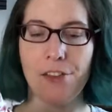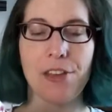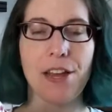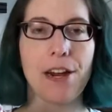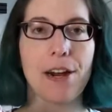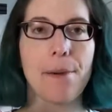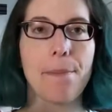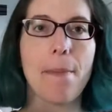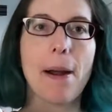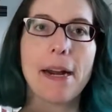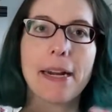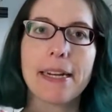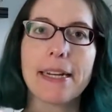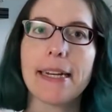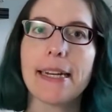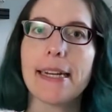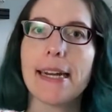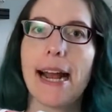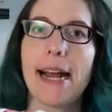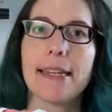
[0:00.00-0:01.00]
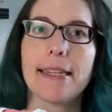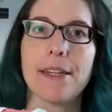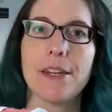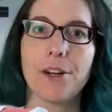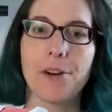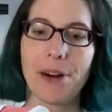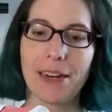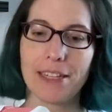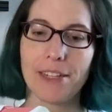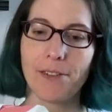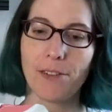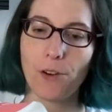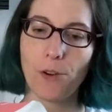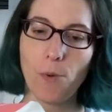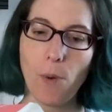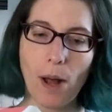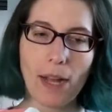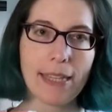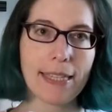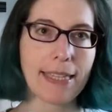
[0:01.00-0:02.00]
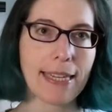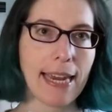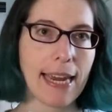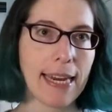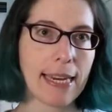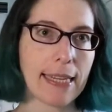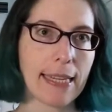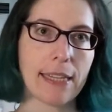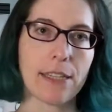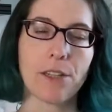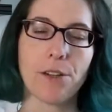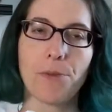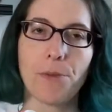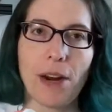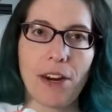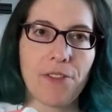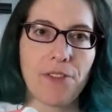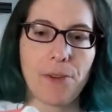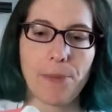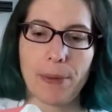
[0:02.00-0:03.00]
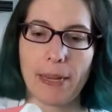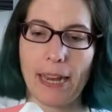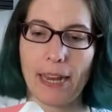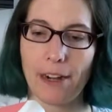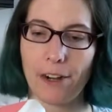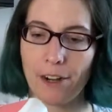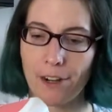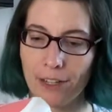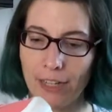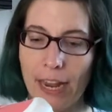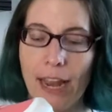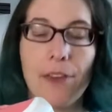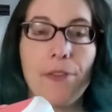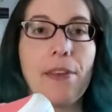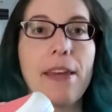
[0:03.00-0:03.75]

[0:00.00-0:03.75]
They're marketed as an aggressive quad skate that's great for beginners.